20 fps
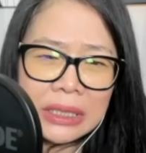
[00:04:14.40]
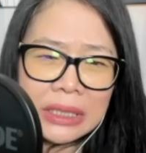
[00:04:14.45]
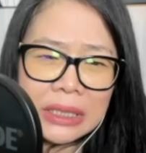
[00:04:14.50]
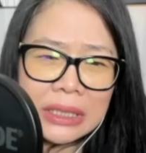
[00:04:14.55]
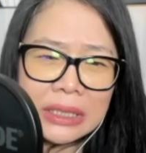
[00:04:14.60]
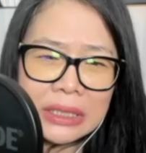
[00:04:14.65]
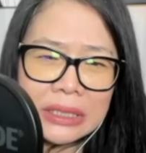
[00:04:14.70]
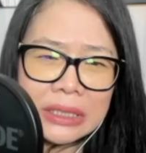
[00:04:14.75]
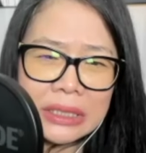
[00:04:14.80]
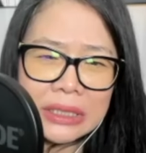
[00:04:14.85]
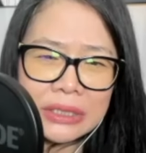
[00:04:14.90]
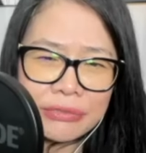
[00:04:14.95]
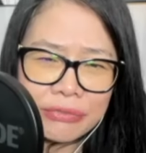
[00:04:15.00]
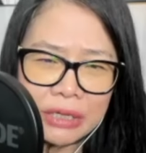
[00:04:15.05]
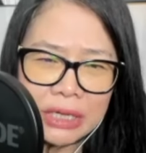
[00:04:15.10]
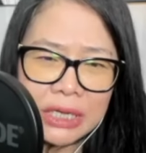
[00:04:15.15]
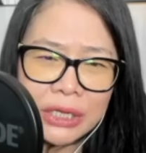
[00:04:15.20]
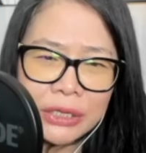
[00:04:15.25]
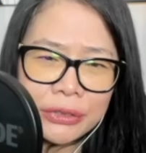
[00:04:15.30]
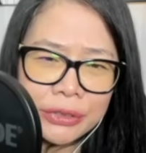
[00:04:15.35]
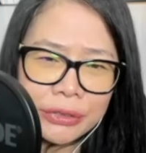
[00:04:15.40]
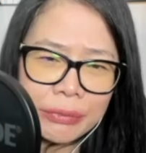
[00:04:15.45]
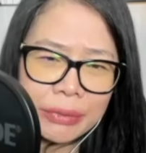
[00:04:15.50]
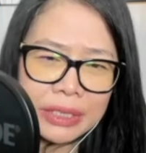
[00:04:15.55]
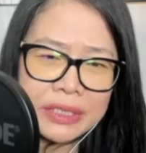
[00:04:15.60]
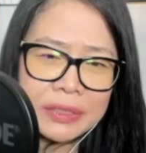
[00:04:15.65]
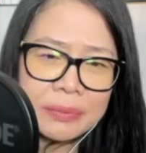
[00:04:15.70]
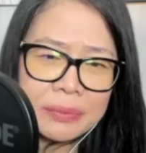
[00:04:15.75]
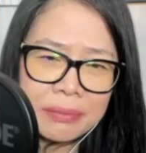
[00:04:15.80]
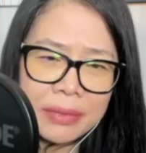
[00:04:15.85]
He's, he's really good
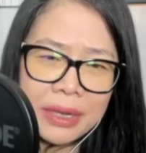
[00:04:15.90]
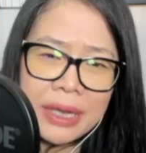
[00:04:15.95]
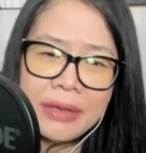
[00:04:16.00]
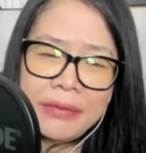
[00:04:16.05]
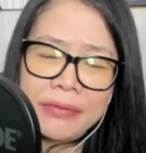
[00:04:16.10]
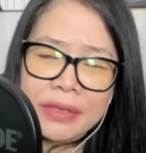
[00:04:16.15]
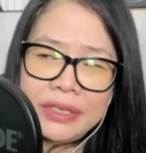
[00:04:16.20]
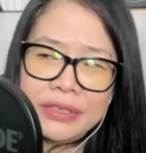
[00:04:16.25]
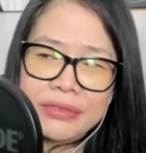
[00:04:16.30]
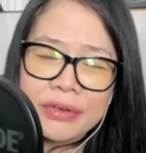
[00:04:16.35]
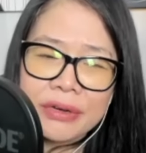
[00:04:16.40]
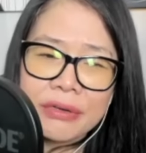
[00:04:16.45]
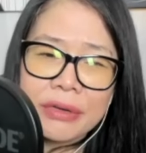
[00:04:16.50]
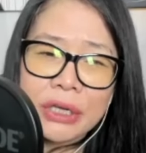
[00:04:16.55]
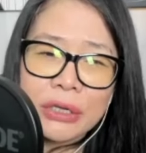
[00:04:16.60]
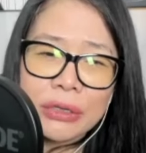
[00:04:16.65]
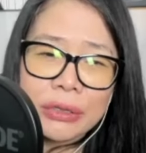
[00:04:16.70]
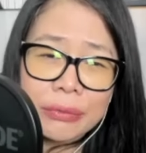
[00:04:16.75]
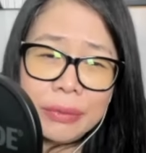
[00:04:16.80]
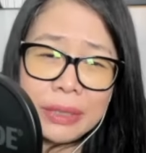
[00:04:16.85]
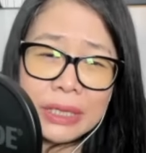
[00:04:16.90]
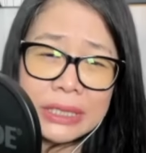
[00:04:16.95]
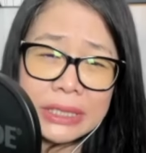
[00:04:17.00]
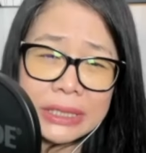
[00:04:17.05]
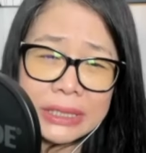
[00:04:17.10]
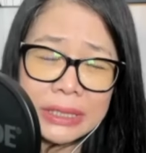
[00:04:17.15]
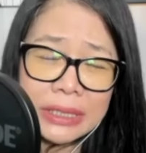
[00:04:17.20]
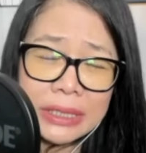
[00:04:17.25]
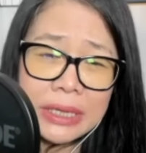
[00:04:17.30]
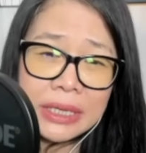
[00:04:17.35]
with his math. He's very good with
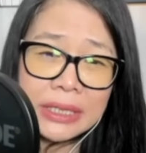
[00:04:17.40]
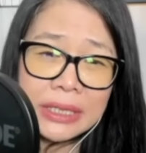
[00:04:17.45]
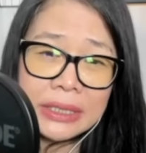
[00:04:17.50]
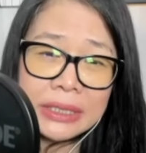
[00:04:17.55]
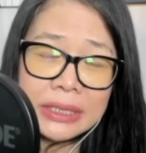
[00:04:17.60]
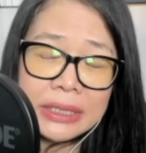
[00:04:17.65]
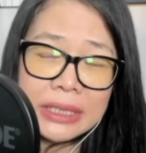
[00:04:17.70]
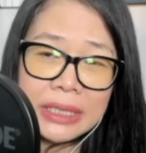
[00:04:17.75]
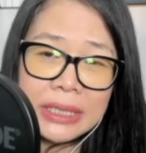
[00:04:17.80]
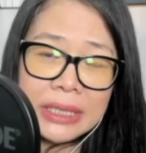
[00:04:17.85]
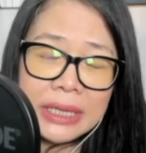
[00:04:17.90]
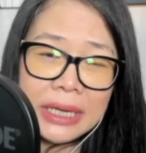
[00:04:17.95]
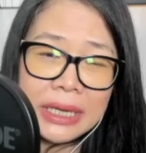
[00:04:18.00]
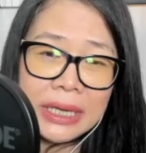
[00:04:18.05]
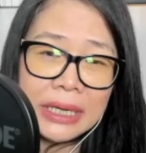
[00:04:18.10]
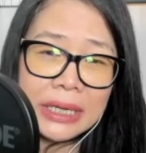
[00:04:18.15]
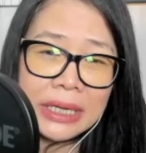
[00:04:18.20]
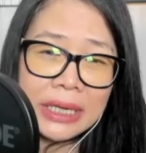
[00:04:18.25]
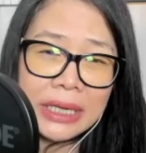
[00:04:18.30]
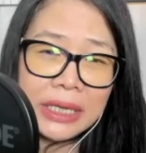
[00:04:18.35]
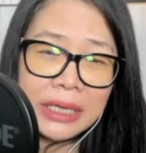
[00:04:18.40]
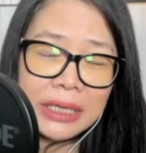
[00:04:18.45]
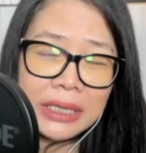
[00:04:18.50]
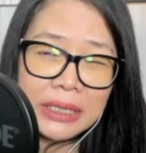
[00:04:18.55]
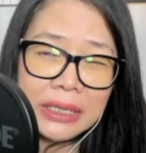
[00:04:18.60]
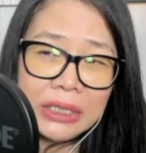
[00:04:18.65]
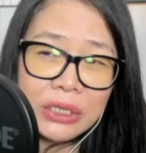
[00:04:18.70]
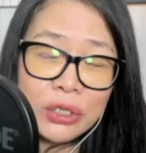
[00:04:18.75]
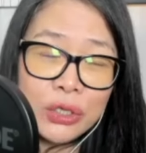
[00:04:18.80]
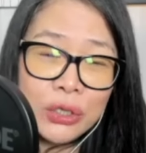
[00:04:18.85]
his science. And then
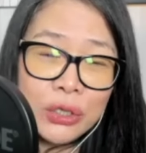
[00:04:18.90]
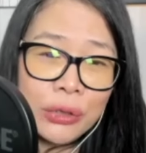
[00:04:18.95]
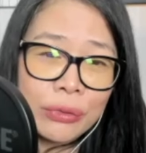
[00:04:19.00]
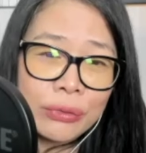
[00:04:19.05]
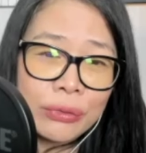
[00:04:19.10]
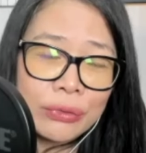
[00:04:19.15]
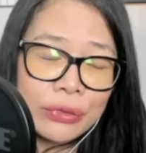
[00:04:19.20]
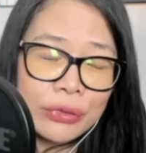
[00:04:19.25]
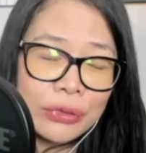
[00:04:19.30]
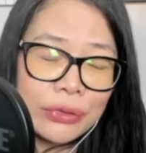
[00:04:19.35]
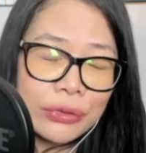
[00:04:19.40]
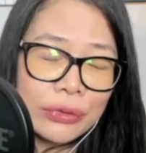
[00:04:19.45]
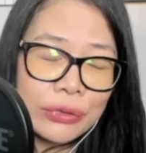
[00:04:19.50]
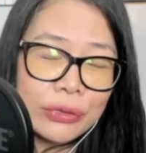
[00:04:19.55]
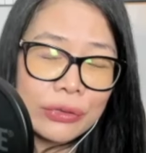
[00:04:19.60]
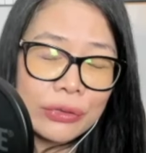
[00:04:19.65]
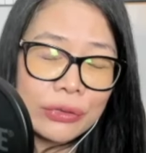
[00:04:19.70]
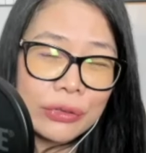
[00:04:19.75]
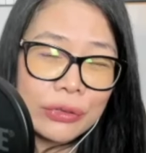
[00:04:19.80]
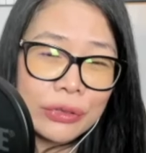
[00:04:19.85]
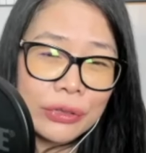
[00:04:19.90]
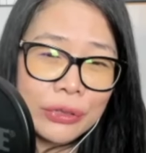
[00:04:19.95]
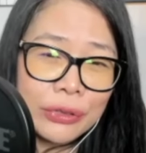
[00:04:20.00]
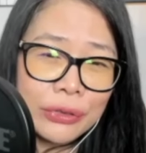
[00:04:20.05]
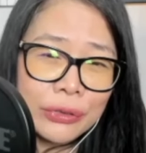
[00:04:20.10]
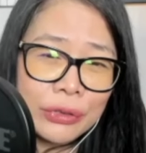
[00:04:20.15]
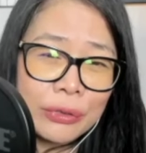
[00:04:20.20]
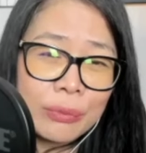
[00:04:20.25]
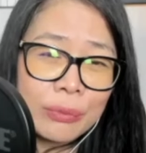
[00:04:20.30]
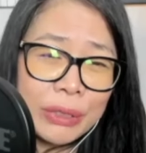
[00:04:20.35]
he chose to to
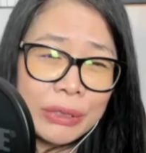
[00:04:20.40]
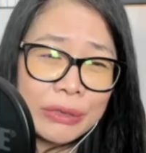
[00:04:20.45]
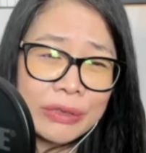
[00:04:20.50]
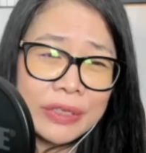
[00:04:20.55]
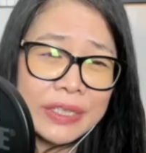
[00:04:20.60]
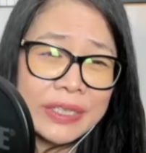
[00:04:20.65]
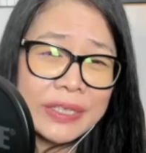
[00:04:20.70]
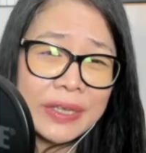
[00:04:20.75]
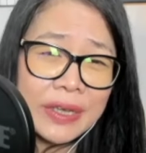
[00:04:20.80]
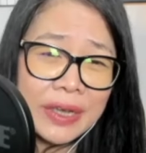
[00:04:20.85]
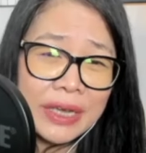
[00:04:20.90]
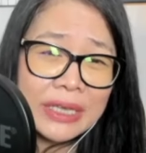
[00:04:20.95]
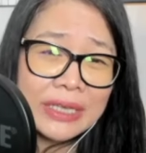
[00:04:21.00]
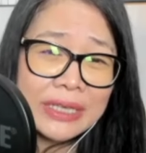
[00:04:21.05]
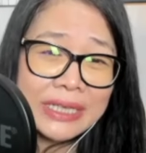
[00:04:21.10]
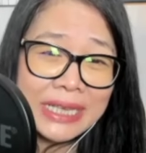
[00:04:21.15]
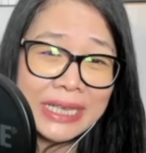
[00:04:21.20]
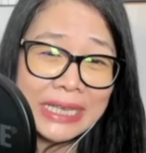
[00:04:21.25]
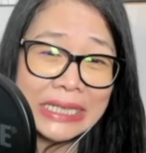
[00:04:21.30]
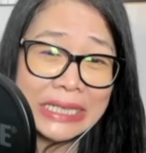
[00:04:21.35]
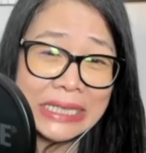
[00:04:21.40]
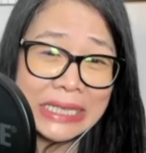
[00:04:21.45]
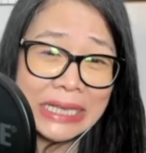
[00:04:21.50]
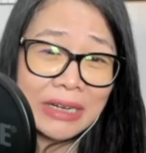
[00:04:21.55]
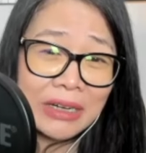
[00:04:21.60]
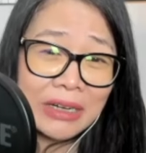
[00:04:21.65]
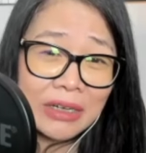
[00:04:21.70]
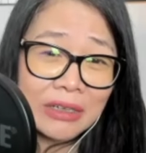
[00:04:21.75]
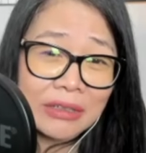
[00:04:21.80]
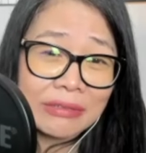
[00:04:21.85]
do computer science
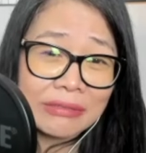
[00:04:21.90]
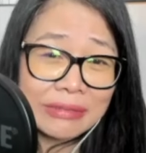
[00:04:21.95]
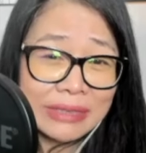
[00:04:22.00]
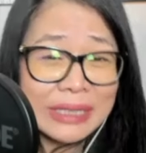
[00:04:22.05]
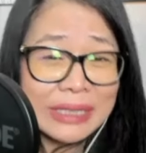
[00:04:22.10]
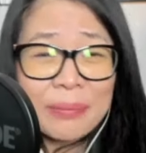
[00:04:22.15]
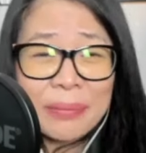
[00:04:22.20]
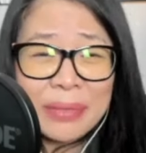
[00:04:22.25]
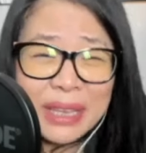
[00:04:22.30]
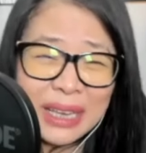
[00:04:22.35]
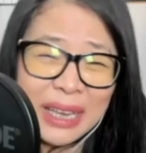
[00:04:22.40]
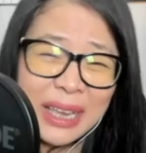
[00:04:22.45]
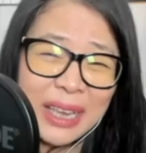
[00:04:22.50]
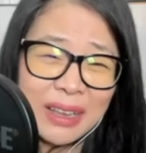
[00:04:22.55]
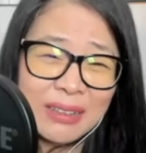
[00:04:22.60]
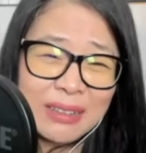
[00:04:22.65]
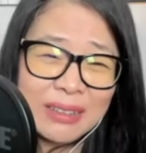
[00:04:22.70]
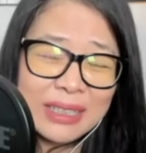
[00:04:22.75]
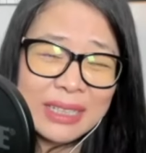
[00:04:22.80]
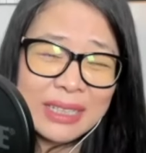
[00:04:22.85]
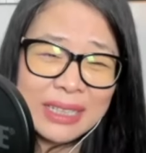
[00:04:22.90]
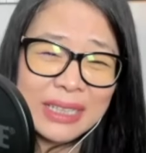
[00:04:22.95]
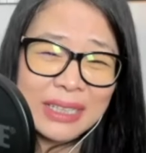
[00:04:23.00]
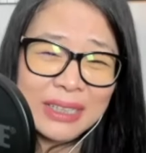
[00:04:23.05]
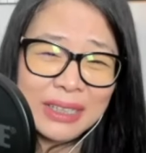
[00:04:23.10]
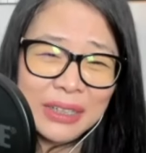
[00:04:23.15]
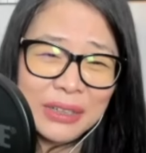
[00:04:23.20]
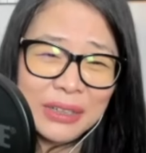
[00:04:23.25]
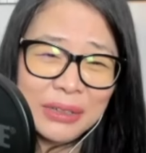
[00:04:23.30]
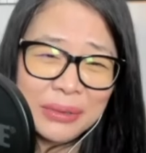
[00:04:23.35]
instead of something else,
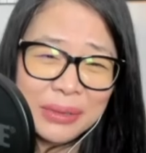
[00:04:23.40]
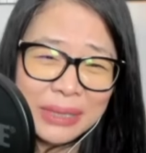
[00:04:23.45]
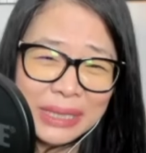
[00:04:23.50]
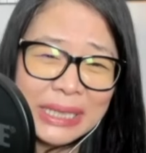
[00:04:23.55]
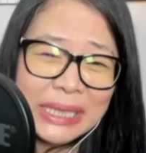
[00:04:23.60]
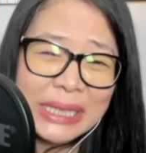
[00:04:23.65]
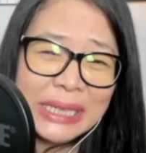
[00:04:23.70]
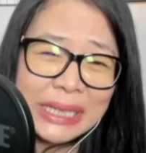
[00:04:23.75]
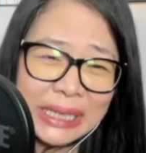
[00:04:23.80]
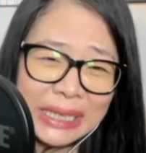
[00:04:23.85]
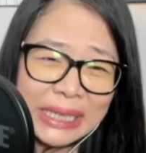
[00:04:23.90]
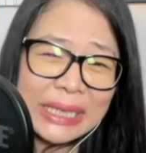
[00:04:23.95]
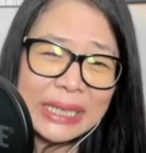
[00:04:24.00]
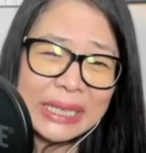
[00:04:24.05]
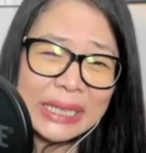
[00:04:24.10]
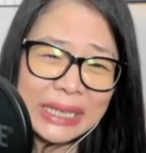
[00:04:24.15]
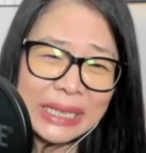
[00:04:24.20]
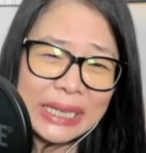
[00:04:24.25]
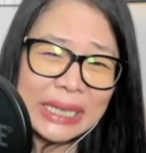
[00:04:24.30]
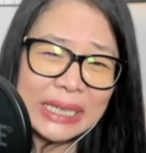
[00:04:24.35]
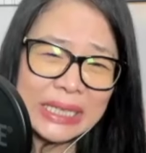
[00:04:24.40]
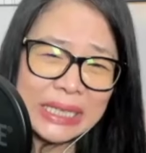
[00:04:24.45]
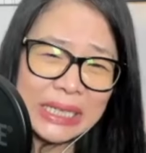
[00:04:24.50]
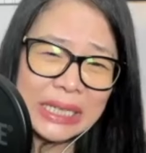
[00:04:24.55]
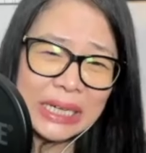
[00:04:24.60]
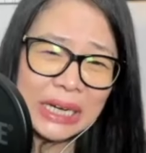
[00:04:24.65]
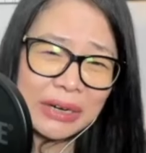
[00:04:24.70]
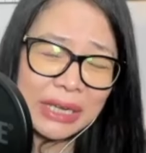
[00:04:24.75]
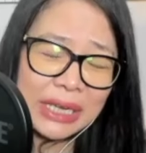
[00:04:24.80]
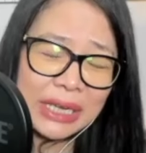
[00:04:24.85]
you know. Yeah, it
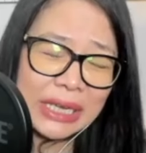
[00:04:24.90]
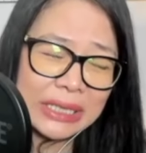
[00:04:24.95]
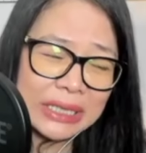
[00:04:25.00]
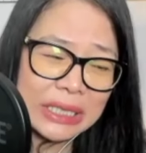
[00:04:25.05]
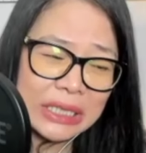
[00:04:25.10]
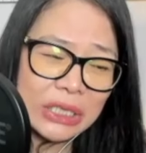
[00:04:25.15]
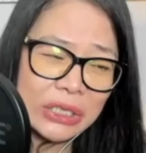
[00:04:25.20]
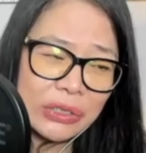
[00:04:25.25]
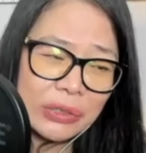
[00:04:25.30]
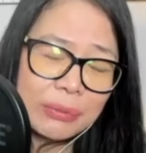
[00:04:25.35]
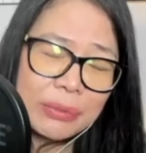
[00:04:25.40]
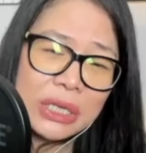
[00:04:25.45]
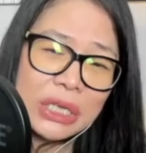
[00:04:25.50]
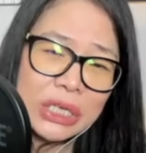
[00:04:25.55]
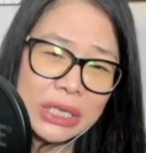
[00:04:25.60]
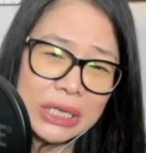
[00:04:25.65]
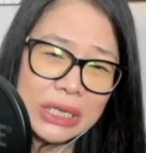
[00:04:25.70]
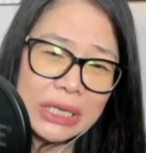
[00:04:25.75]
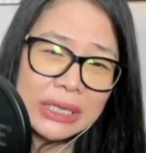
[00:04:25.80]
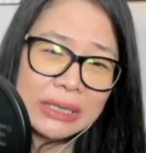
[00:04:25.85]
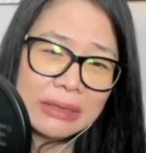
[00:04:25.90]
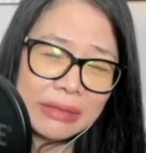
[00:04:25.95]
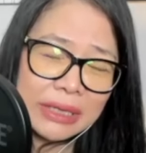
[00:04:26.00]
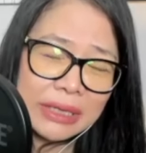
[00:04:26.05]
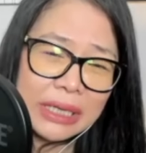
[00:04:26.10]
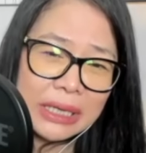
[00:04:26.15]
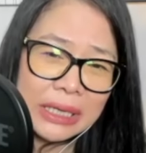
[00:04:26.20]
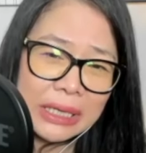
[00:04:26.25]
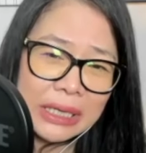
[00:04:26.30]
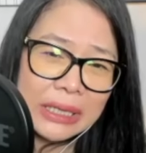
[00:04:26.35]
turned our kids into a machine,
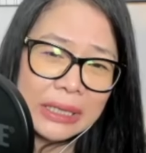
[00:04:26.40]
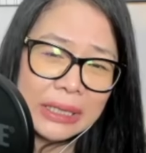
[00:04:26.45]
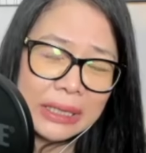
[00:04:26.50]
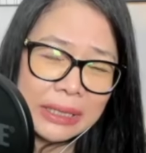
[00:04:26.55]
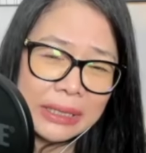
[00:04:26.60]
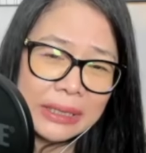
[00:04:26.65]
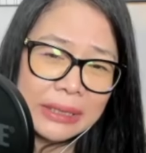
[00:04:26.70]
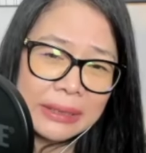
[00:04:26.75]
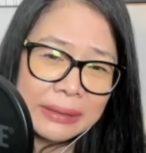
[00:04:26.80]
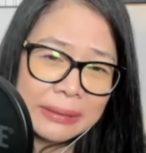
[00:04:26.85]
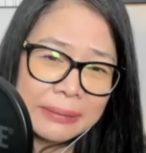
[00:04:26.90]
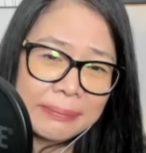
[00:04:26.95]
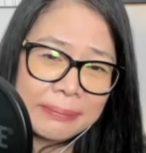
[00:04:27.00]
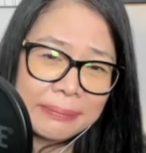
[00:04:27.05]
really. Yeah.